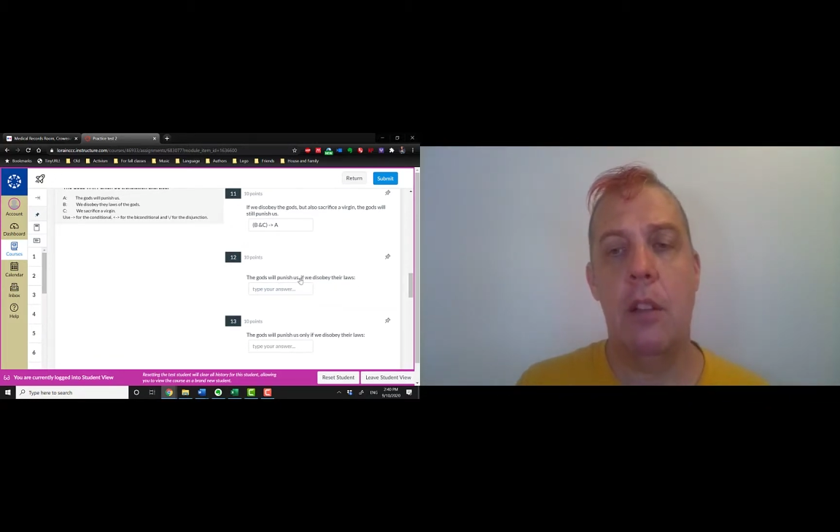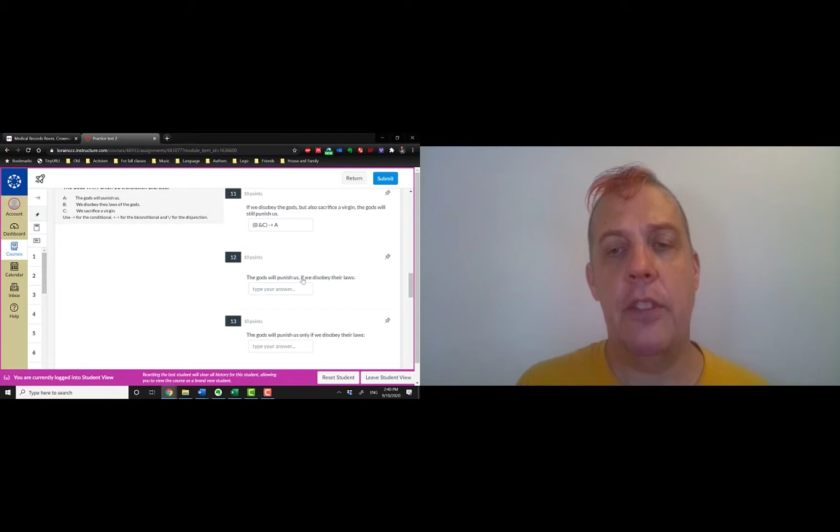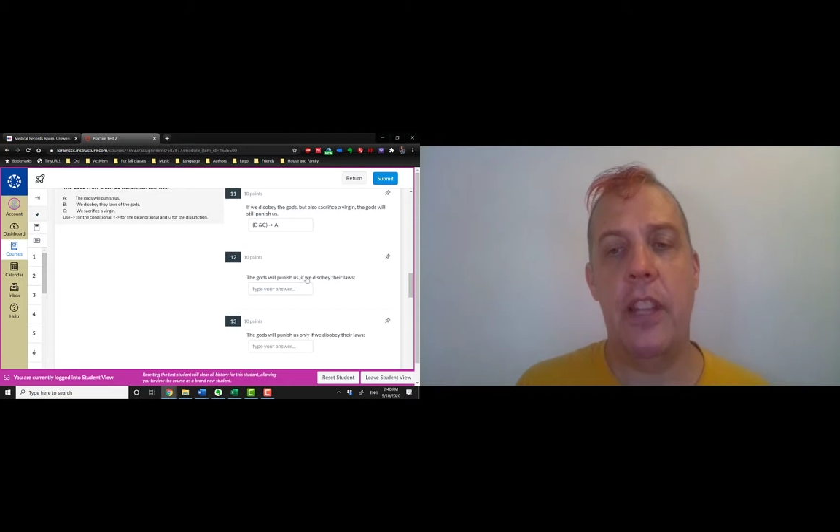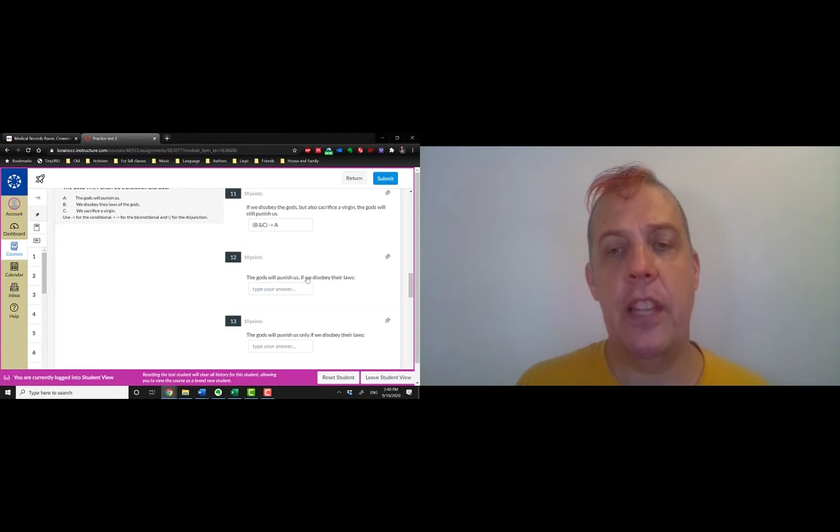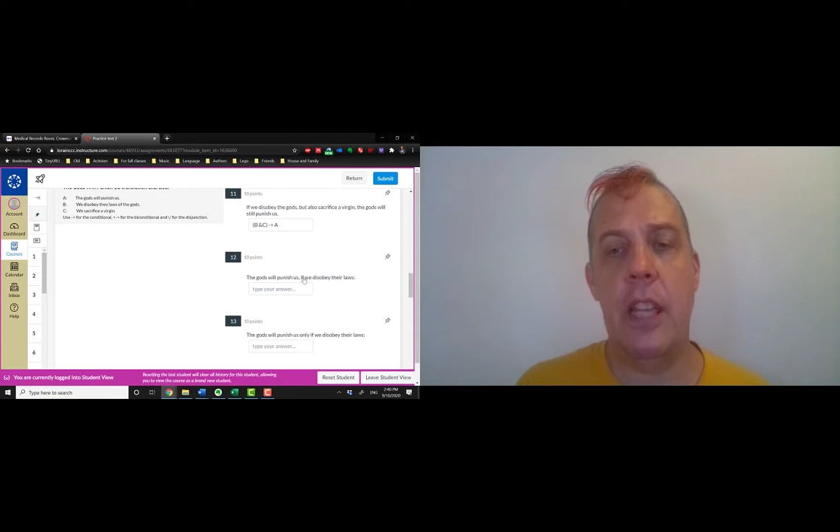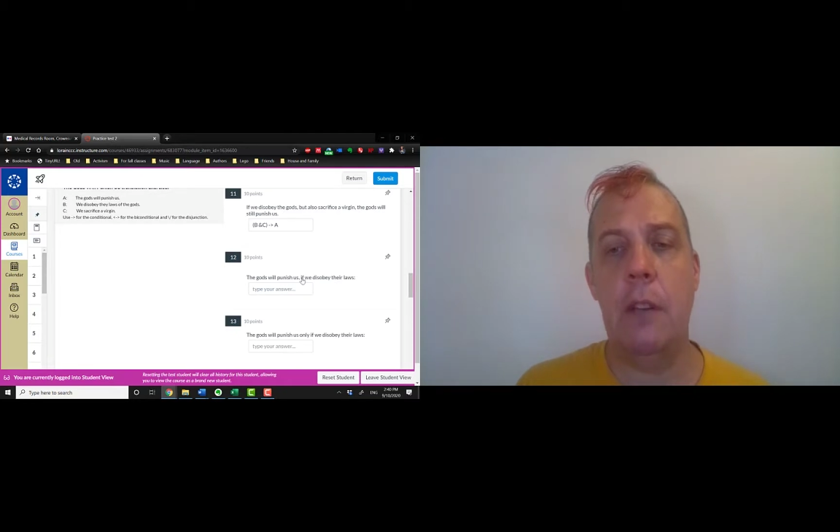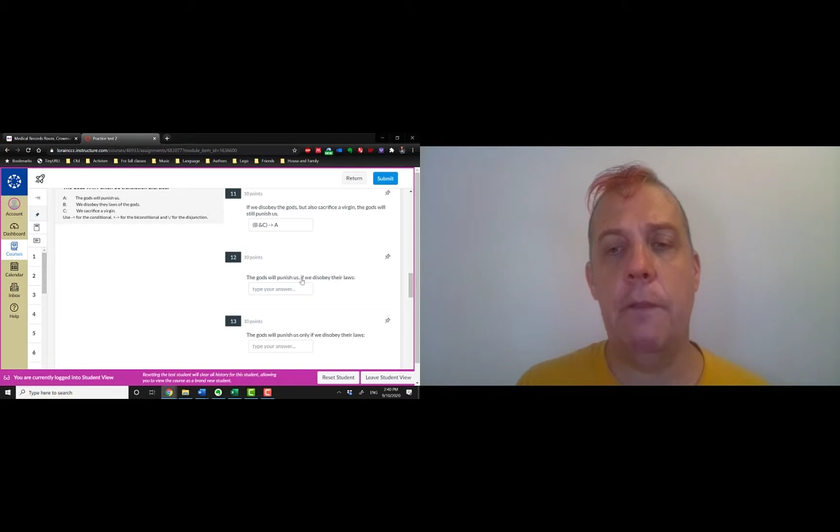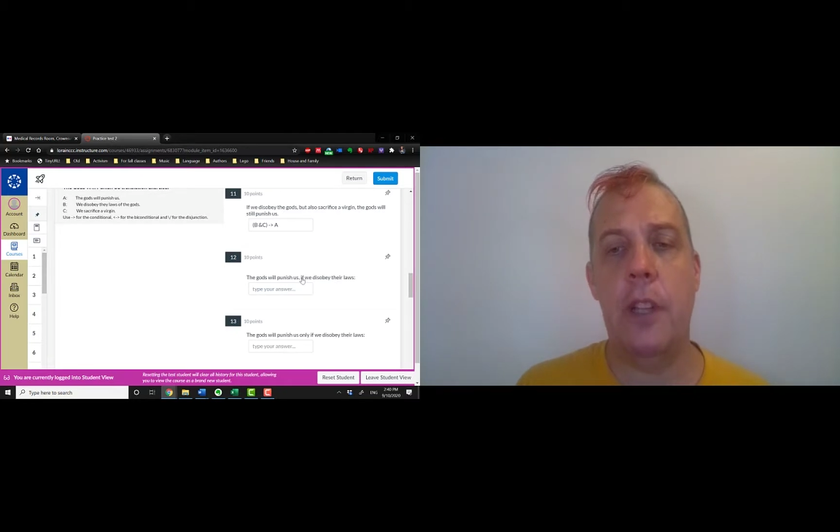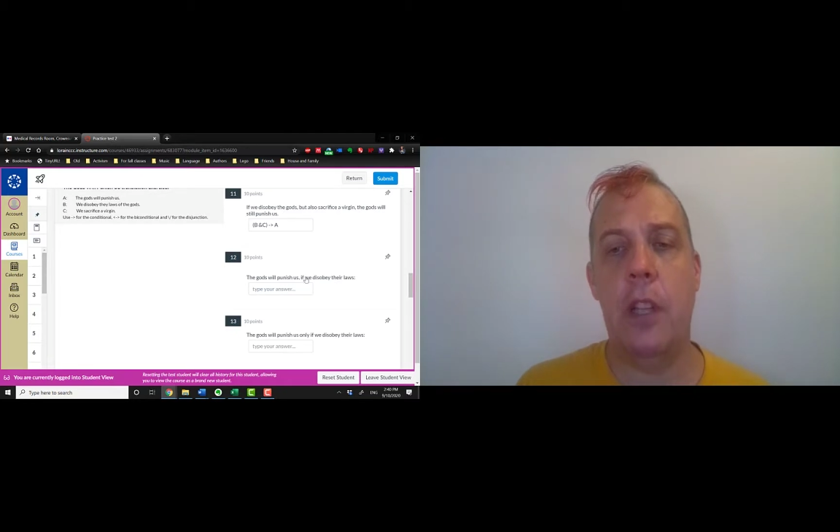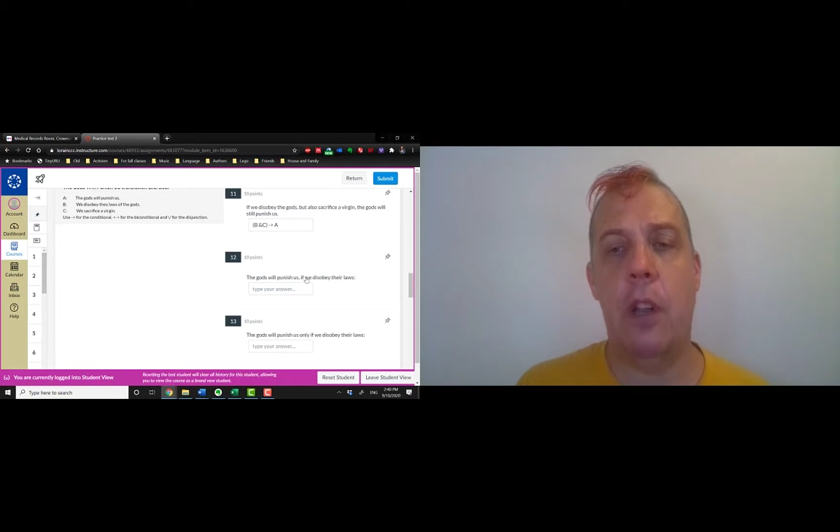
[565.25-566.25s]
The
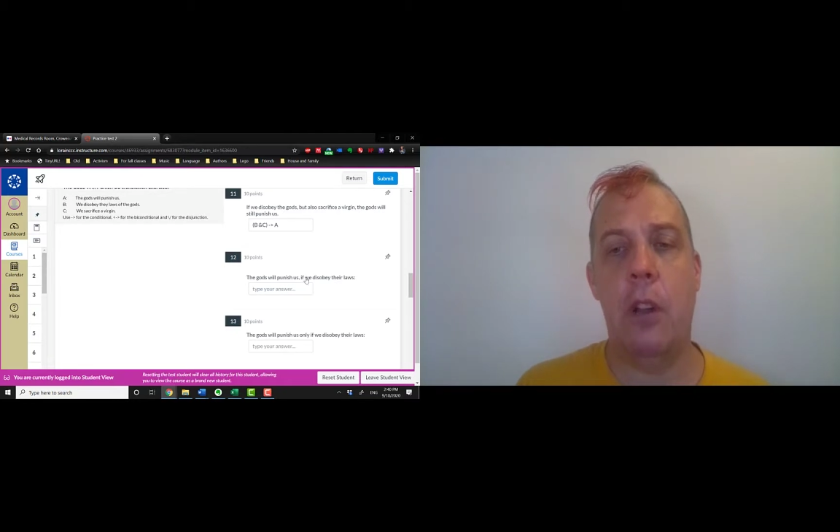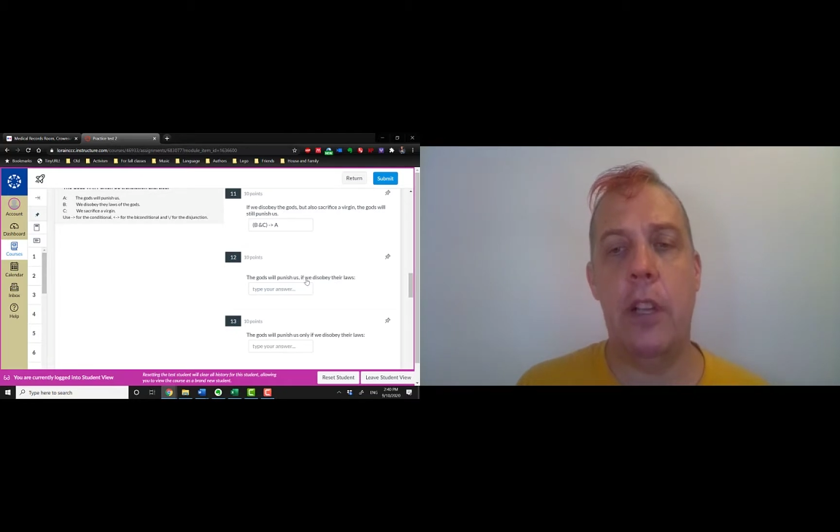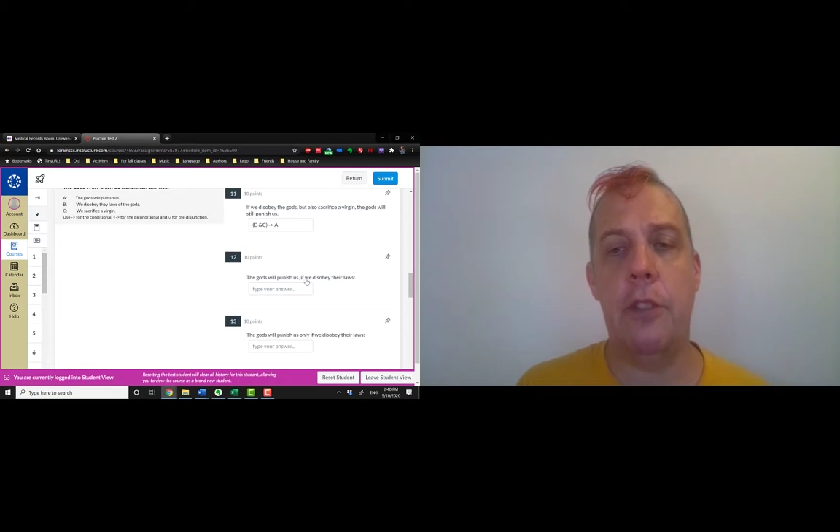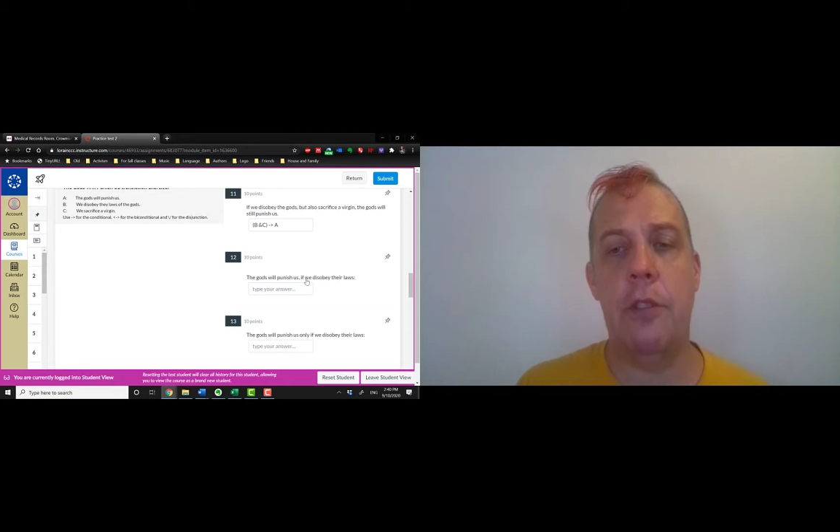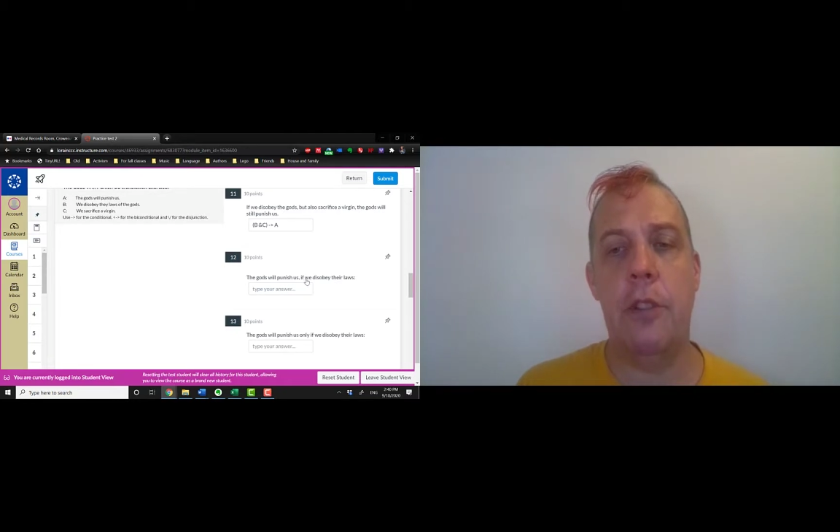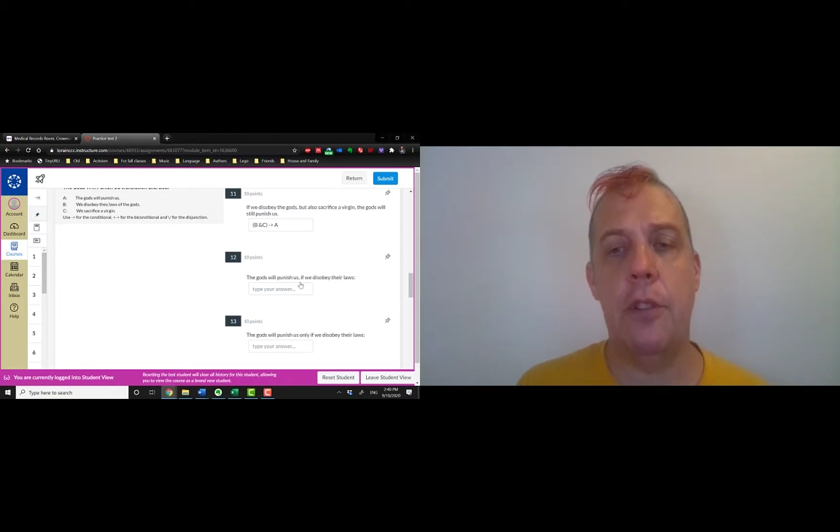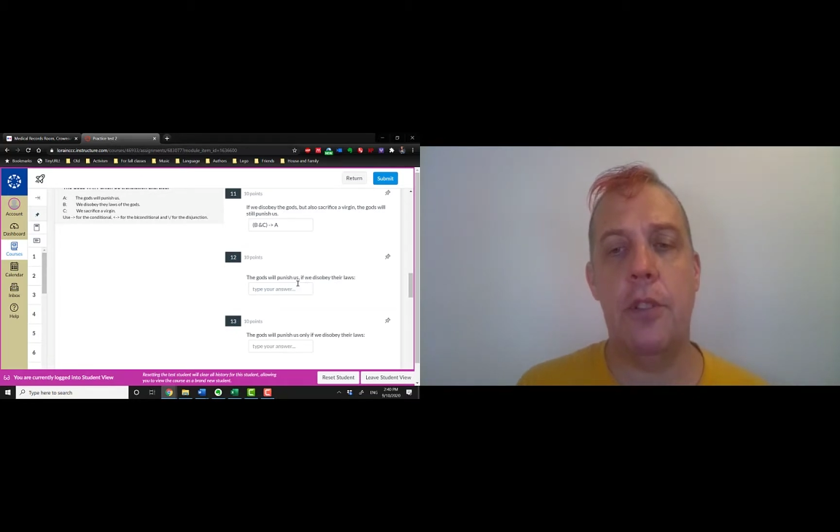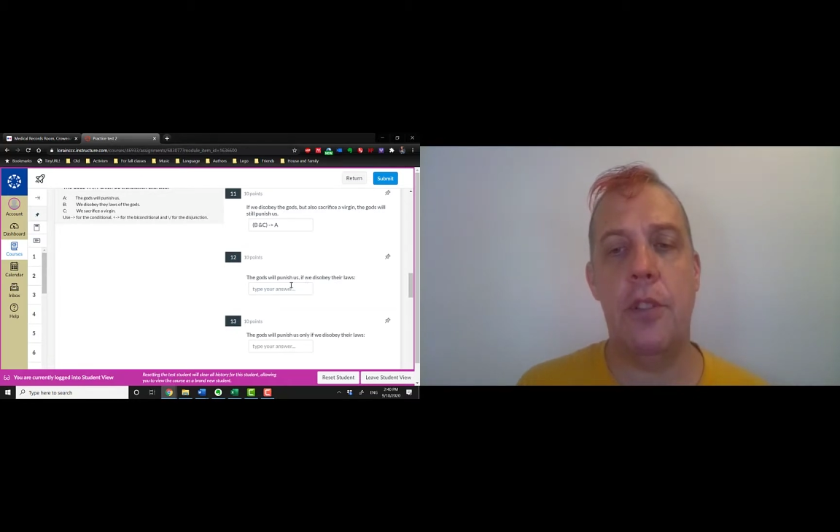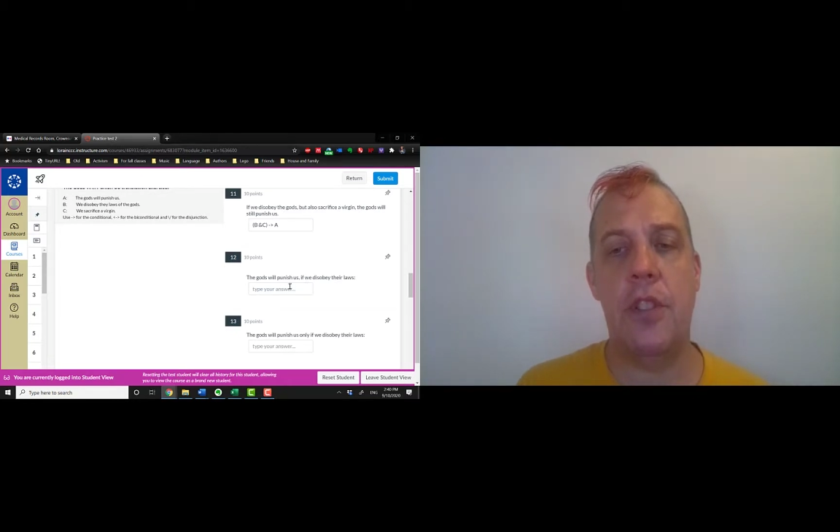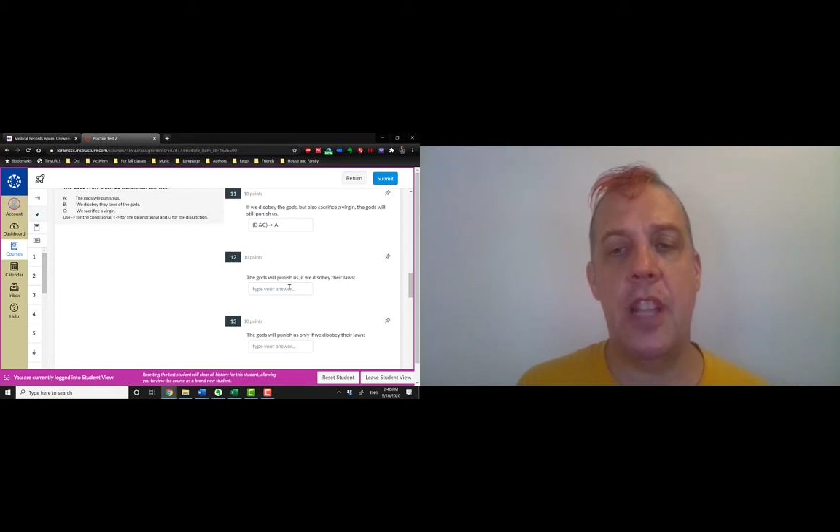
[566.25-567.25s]
if here introduces